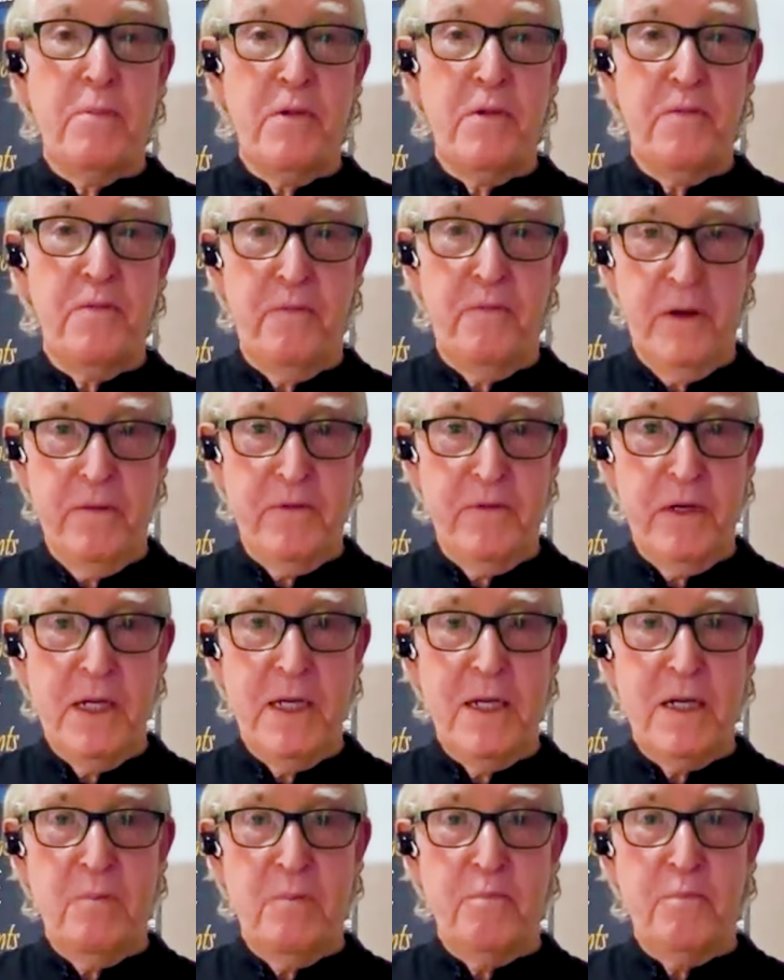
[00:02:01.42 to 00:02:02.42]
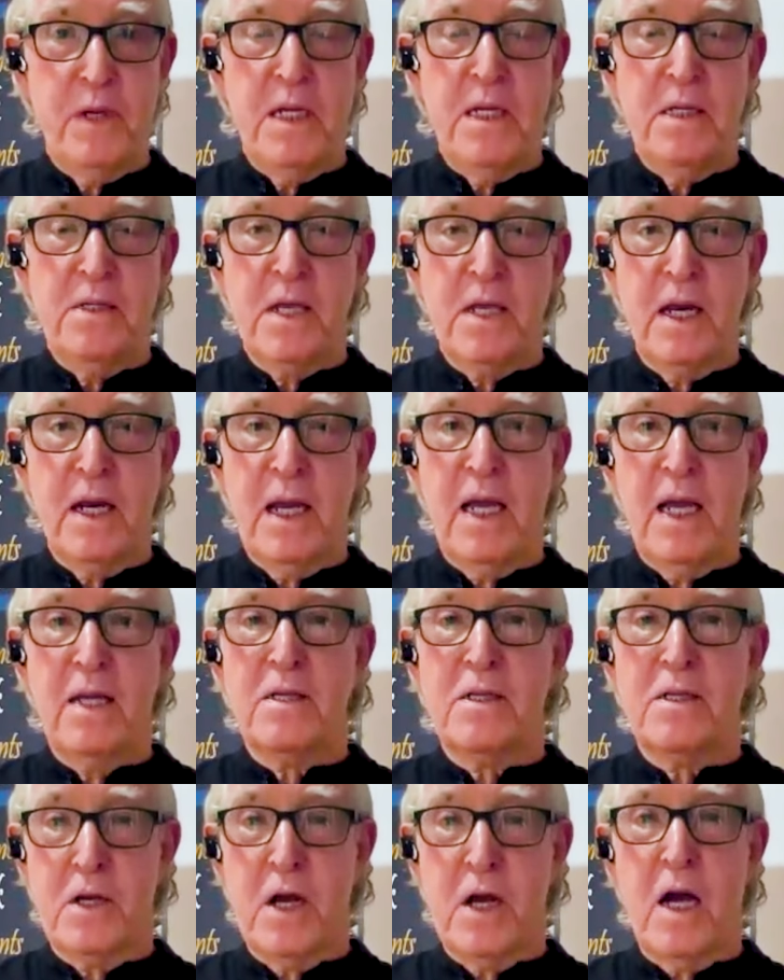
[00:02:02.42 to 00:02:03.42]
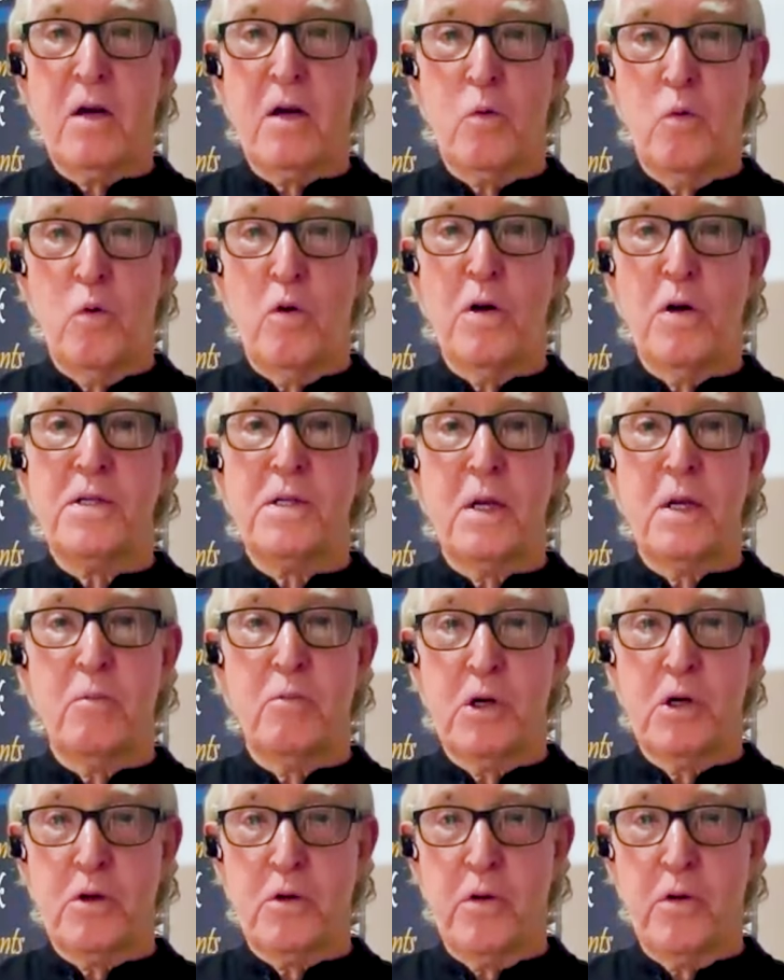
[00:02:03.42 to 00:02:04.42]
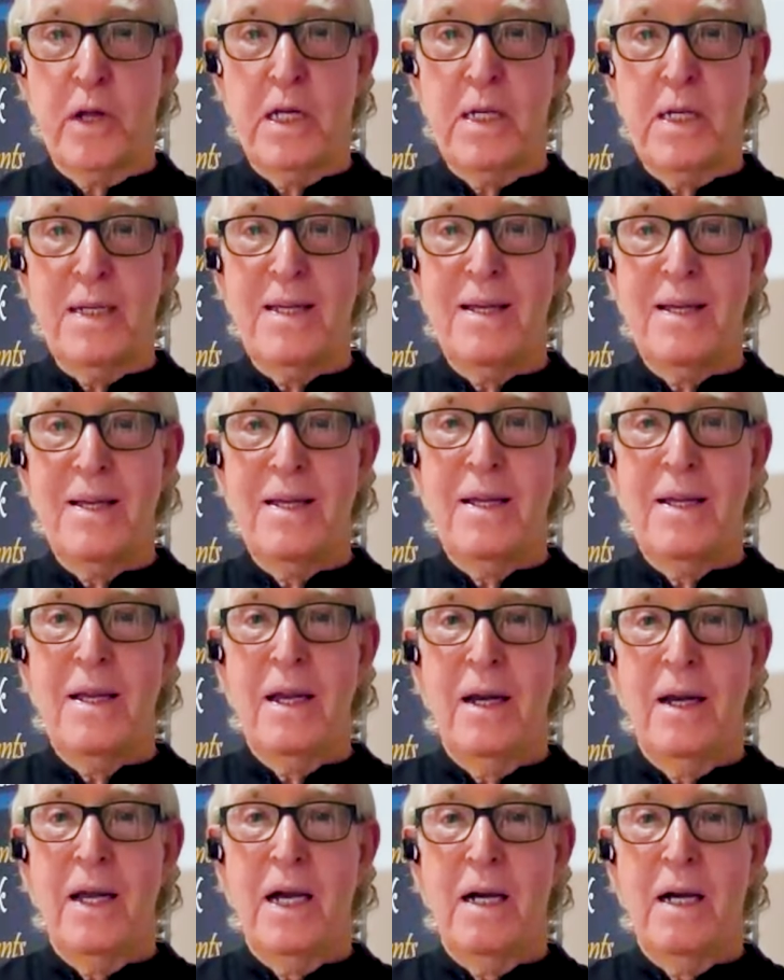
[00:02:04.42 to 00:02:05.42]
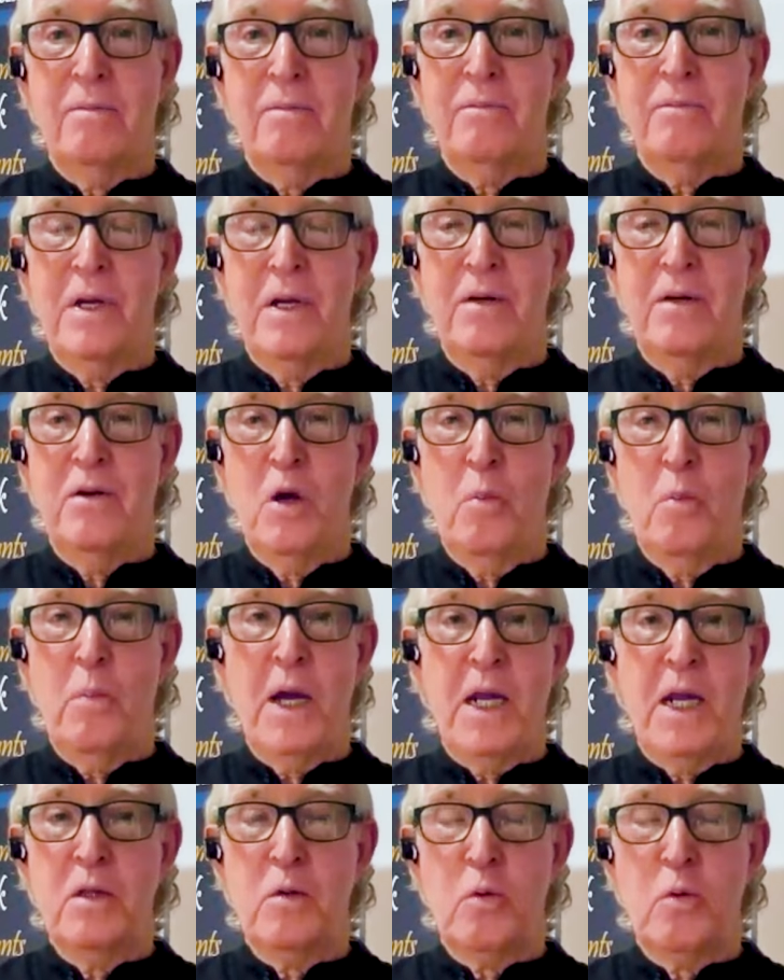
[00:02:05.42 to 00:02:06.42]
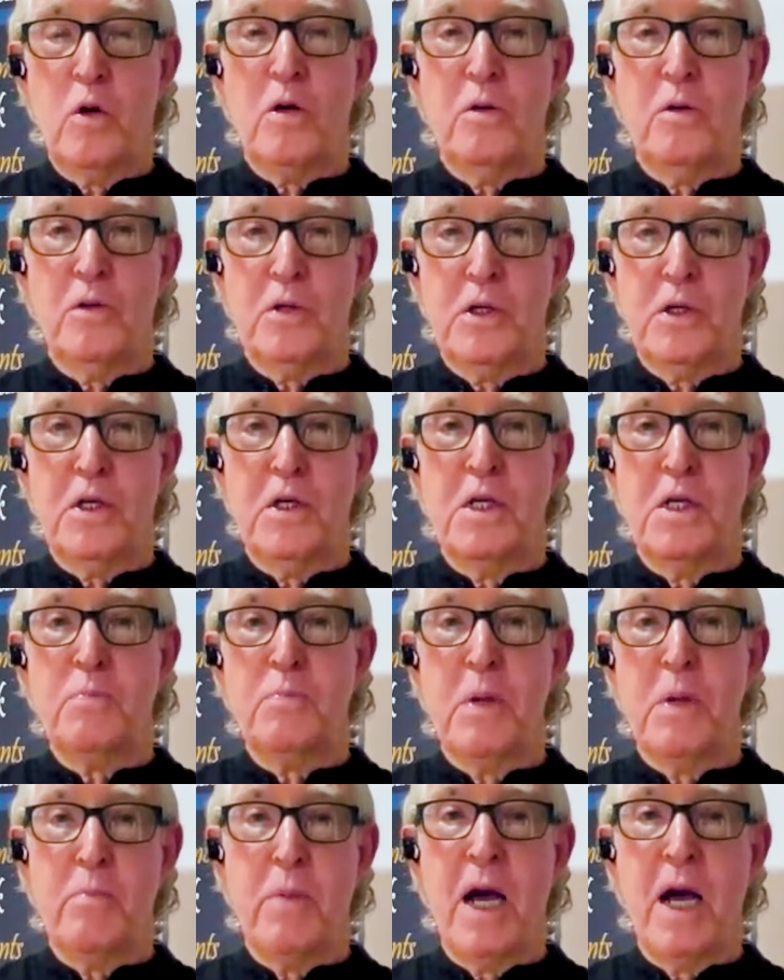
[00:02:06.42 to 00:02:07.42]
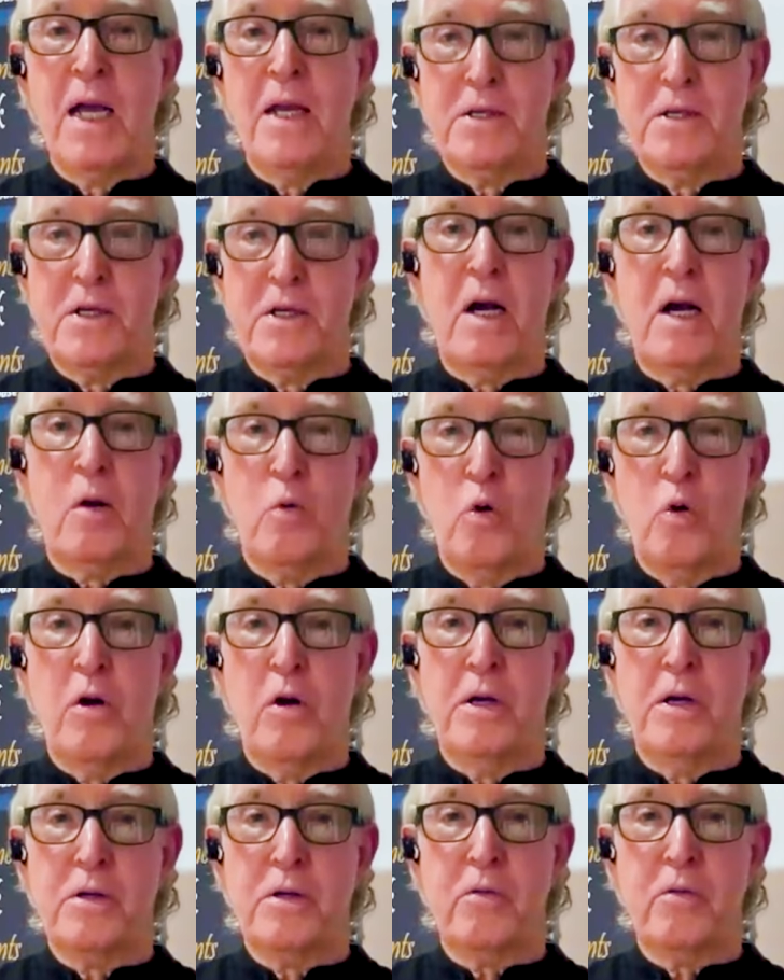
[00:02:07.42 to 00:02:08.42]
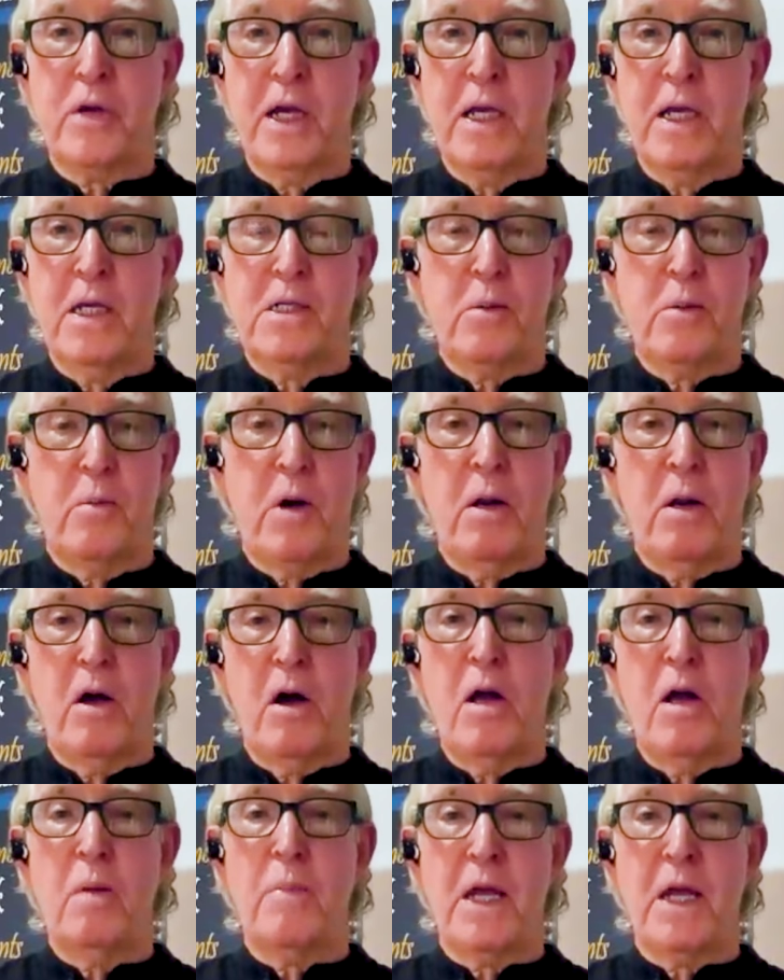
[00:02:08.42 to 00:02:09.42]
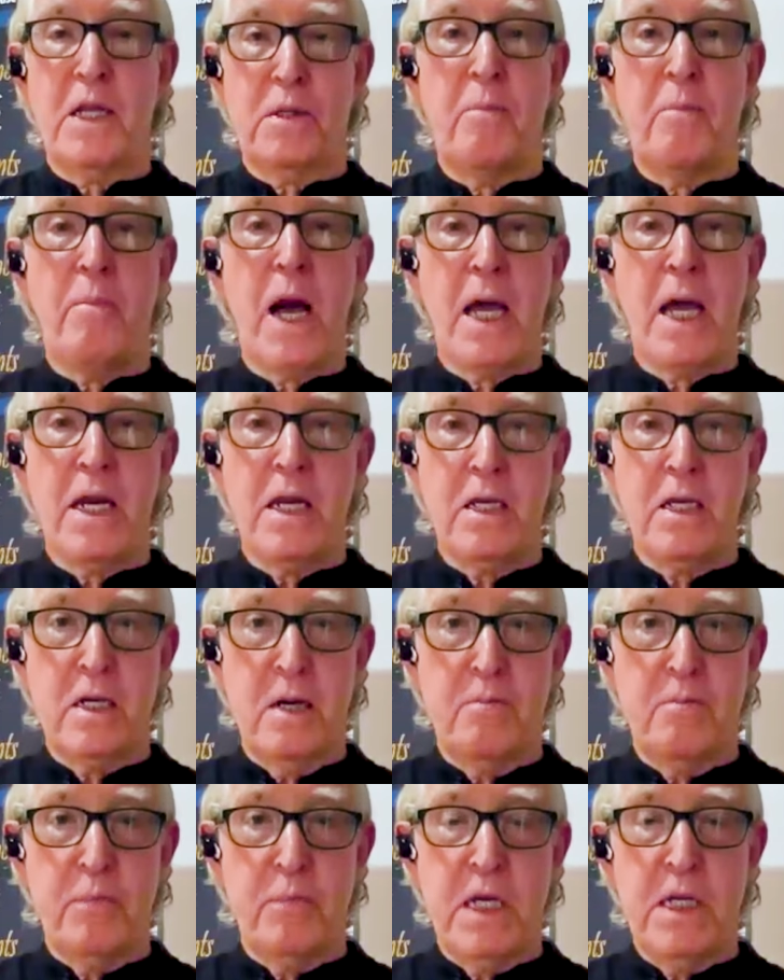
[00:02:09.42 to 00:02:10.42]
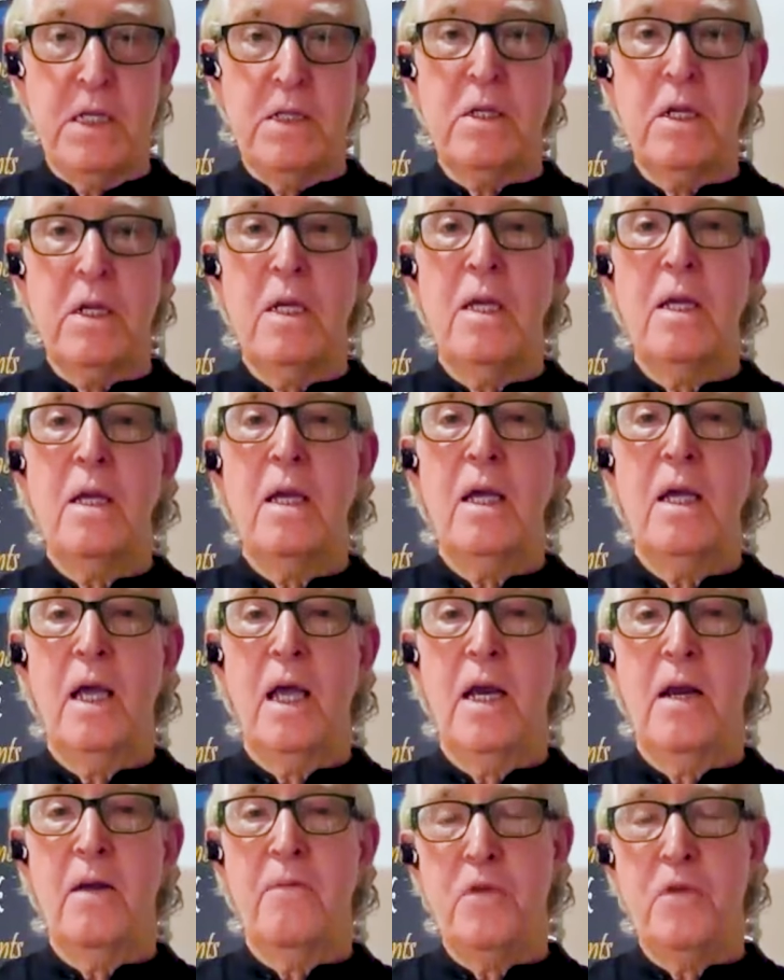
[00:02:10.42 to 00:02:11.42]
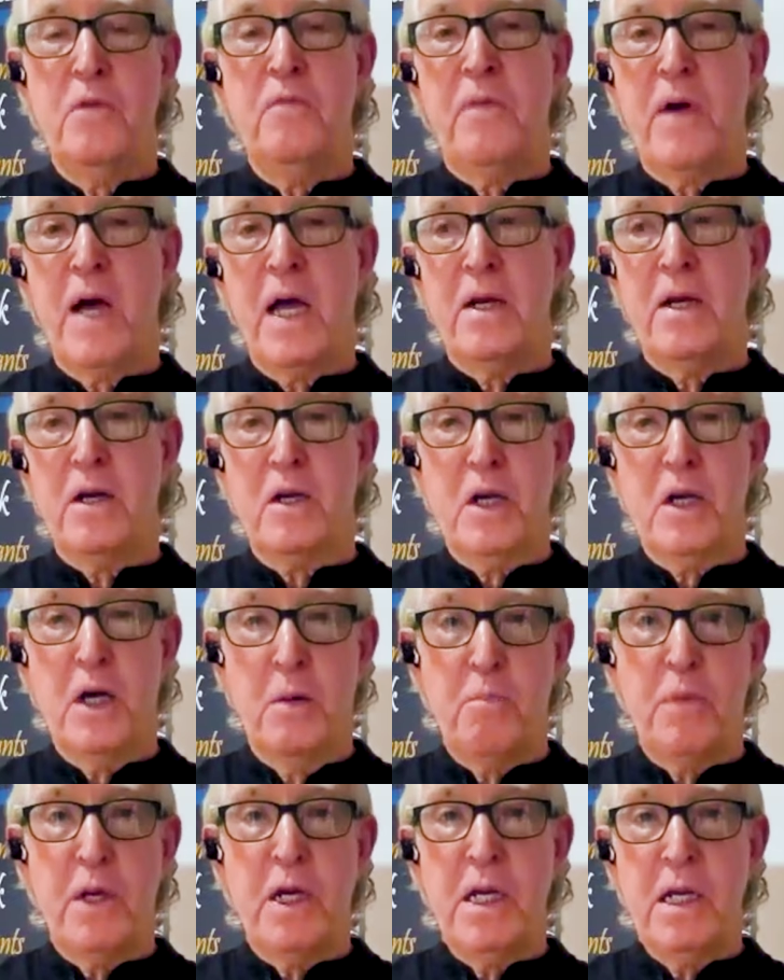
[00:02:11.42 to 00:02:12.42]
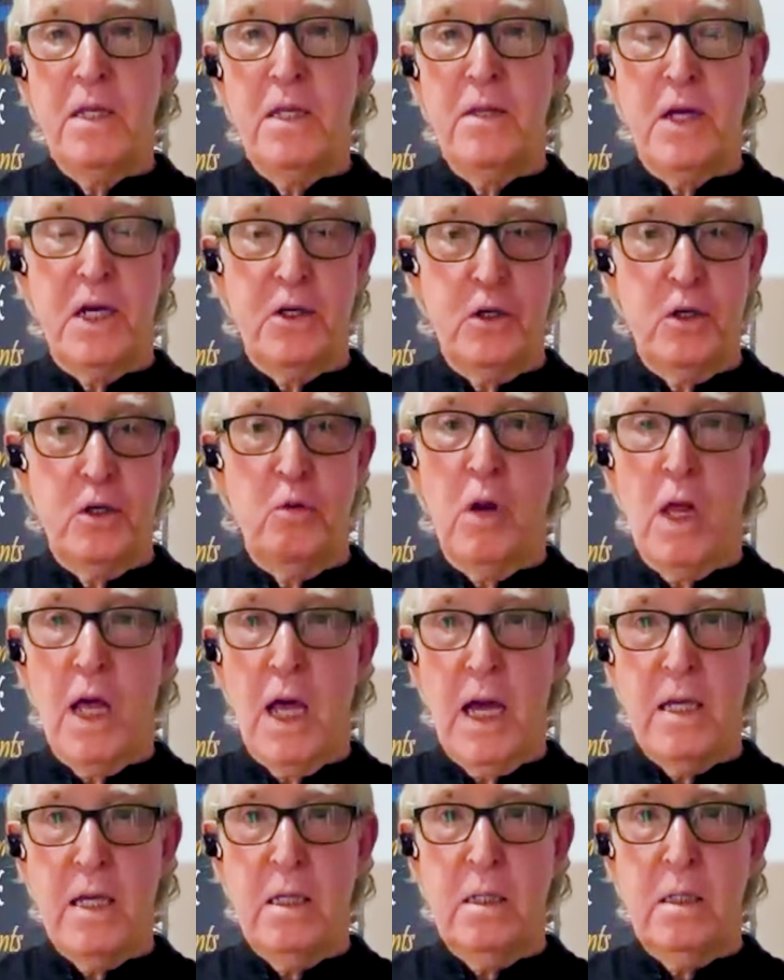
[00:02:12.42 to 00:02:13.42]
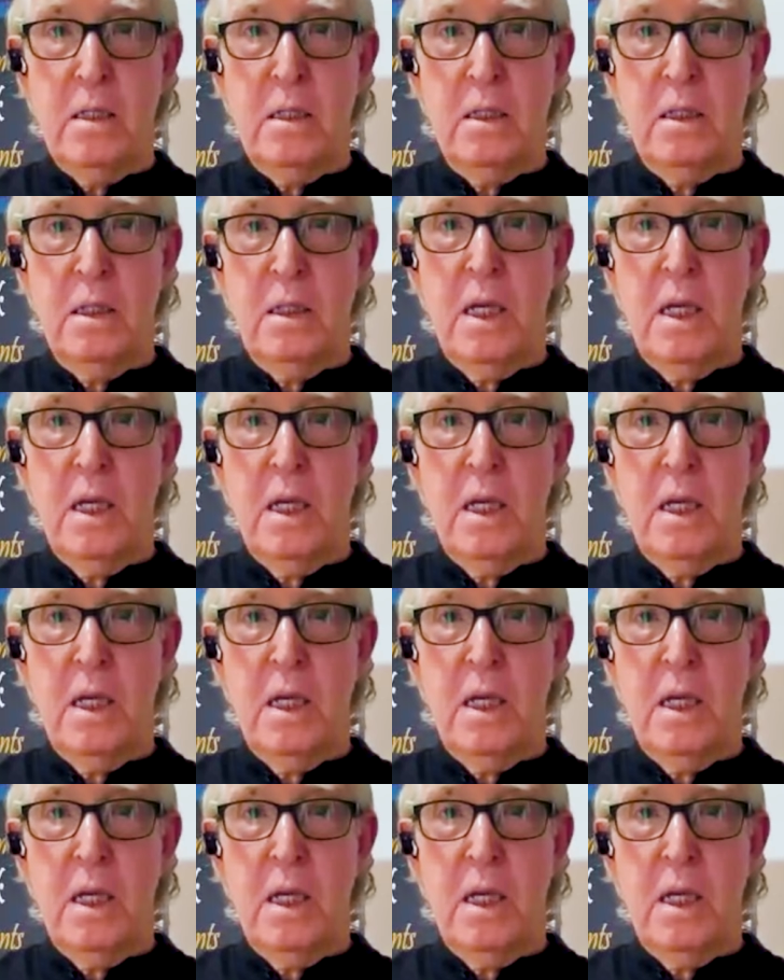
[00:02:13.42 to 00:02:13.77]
maybe 50 companies that had stock warrants that were trading. Now, nobody in the world should just be buying stock warrants, okay? It's all about the mining companies. And if you find a company that you like,